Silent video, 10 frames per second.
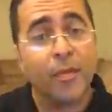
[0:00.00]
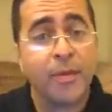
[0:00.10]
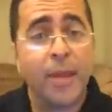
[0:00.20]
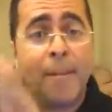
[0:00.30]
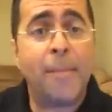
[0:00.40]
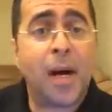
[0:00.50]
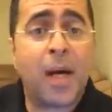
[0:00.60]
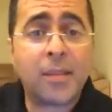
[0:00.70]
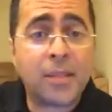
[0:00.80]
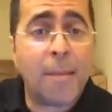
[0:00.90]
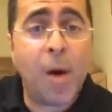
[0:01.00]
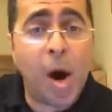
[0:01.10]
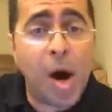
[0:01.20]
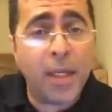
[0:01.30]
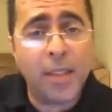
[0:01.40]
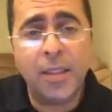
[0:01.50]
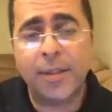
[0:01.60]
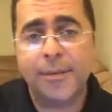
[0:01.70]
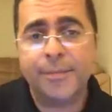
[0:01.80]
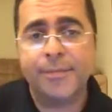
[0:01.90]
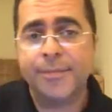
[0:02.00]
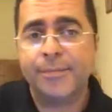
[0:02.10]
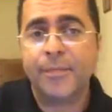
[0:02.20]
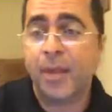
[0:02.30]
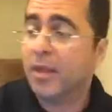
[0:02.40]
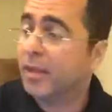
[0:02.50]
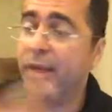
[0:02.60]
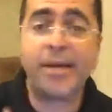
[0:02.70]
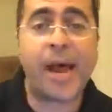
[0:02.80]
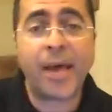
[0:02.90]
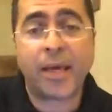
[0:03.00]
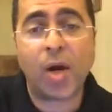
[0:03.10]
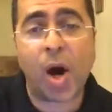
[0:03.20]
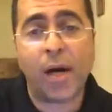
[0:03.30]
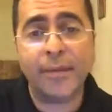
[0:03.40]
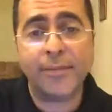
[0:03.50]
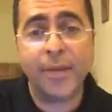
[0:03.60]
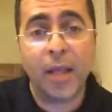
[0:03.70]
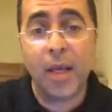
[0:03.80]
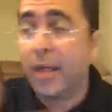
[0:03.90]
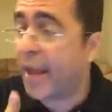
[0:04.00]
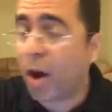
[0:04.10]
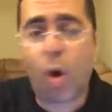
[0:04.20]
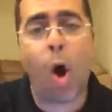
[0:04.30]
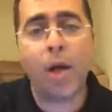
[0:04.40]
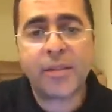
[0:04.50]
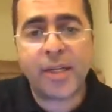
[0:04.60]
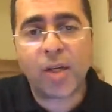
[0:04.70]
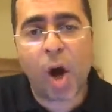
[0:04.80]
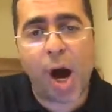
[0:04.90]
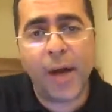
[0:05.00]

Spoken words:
The mother come on, the Nike gone, the gold teeth gone.